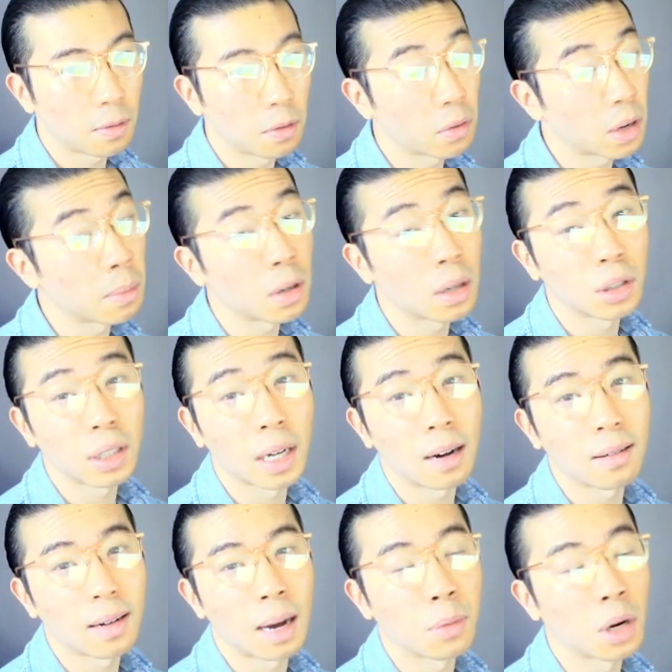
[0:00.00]
If you give me a
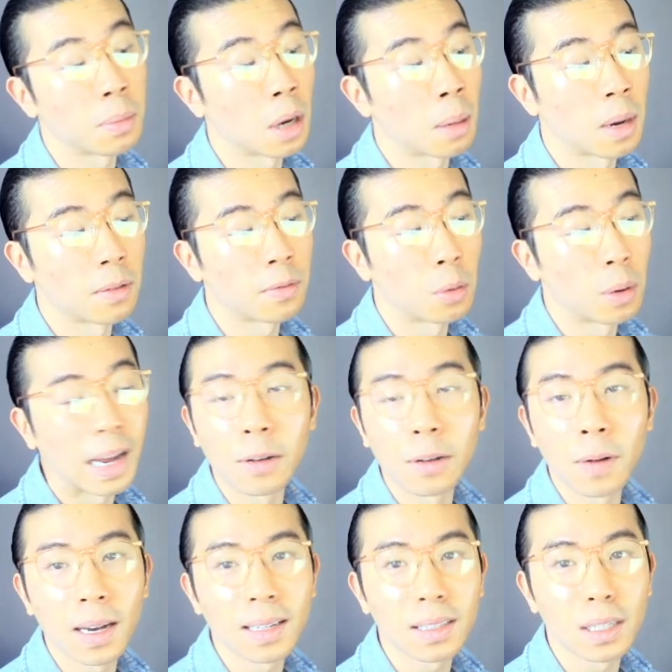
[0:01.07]
shout, I'm gonna be on my phone
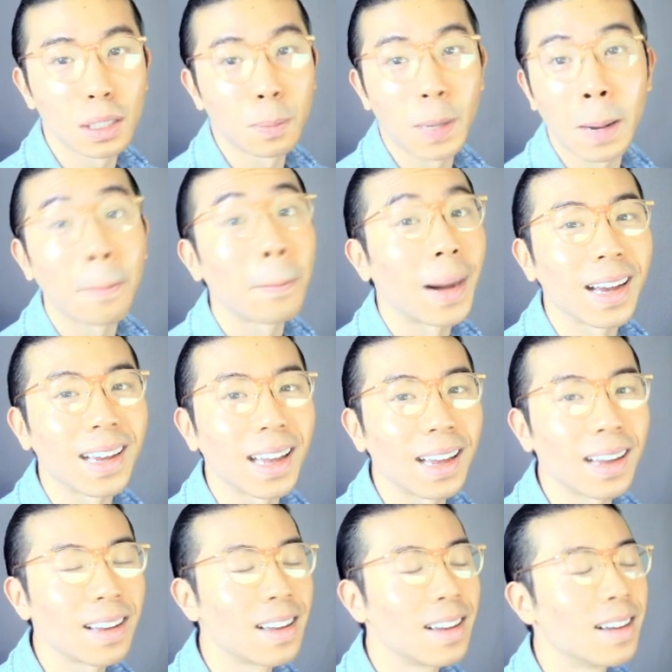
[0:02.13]
anyways. Despite
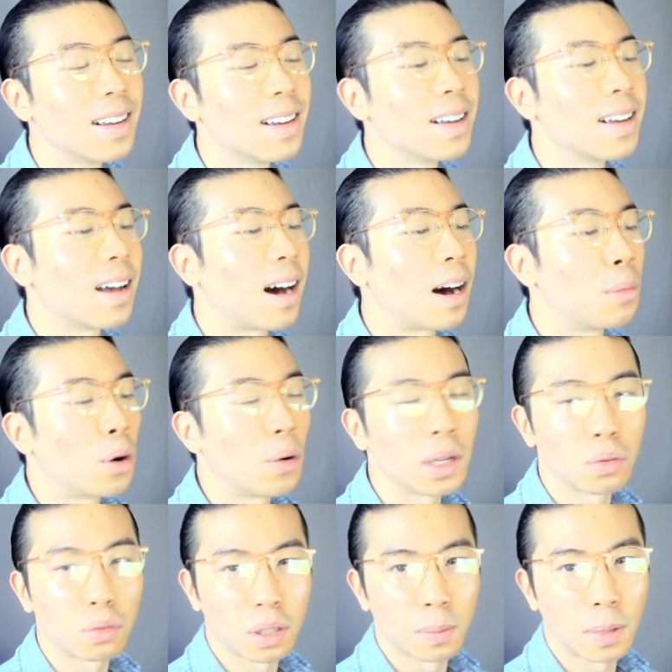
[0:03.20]
biking, I'm
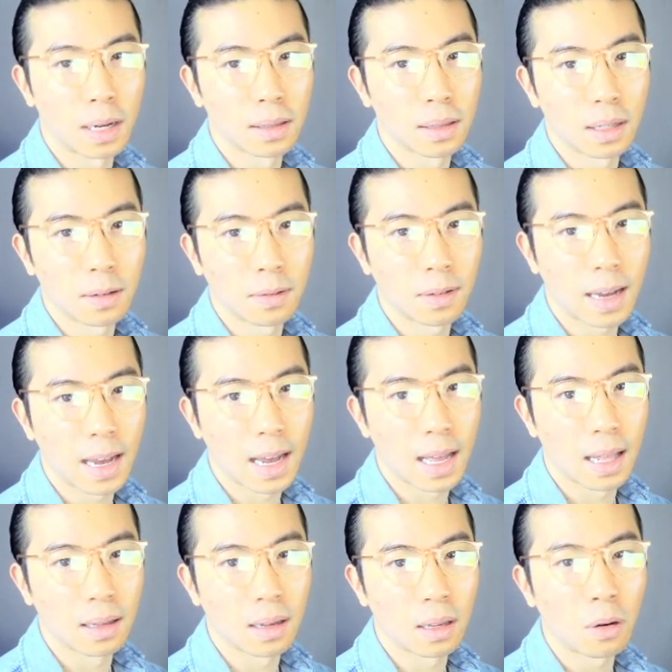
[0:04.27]
always responsive,
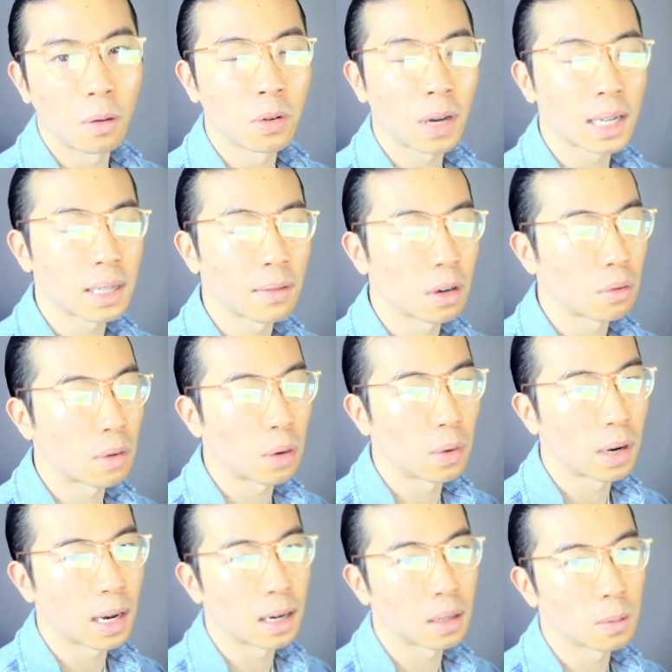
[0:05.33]
and hope you guys have a great
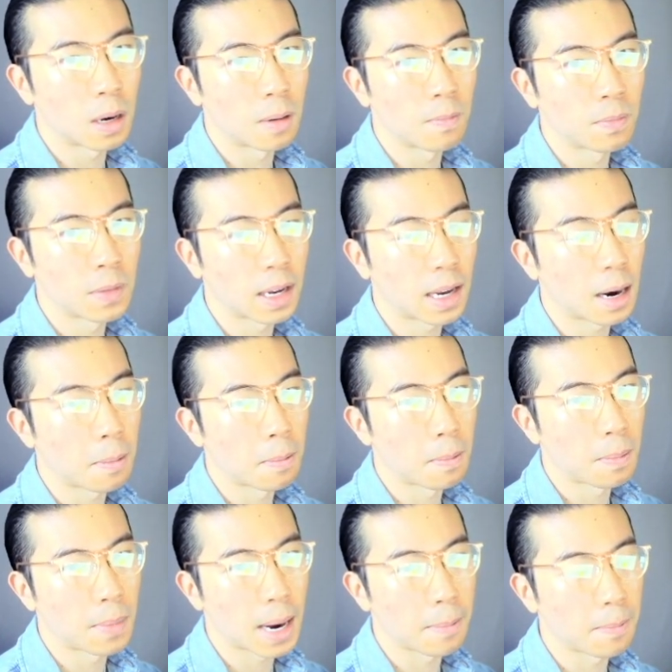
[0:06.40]
weekend as well. Take care.
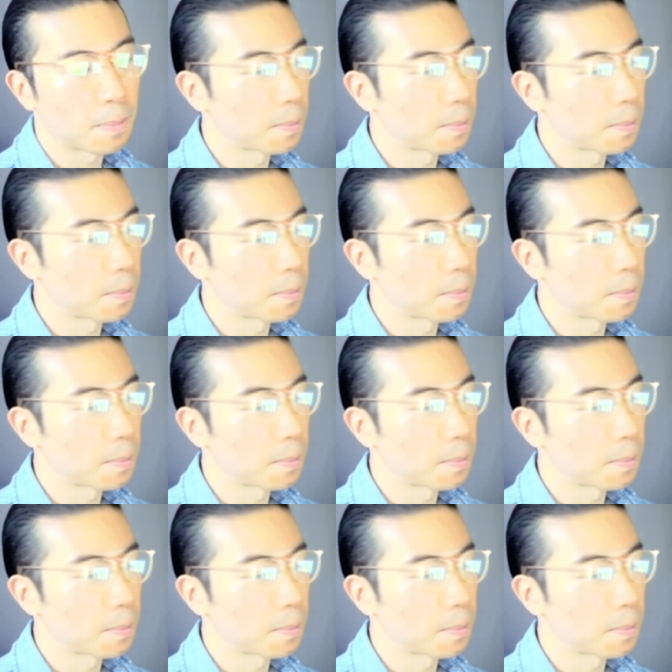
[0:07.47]
Bye.